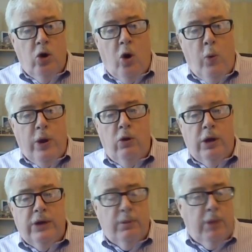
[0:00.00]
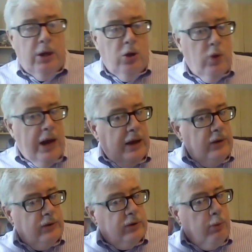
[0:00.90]
Are we going to look at somebody who
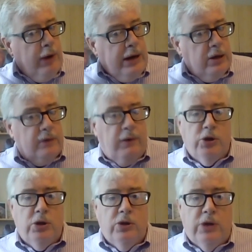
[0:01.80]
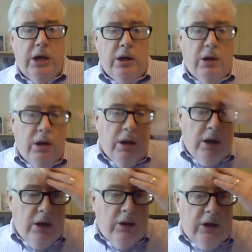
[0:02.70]
has a brain dysfunction, say,
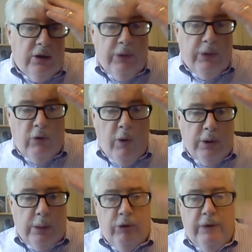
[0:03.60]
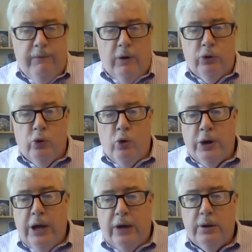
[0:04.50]
say something wrong with the prefrontal
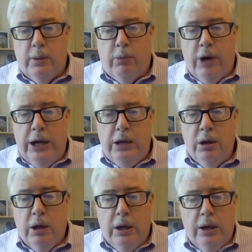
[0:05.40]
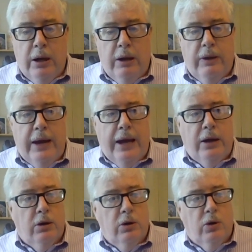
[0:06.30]
cortex of their brain that
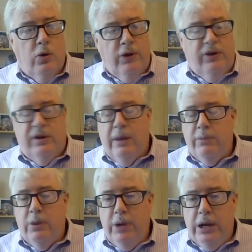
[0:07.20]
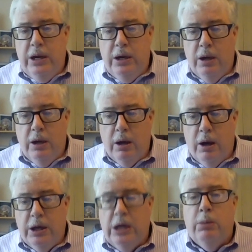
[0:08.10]
causes them to be uh,
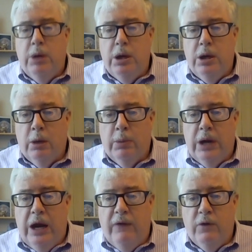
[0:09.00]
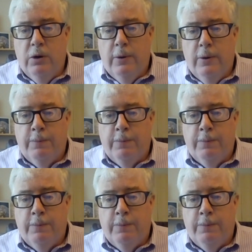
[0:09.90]
uninhibited in their behavior?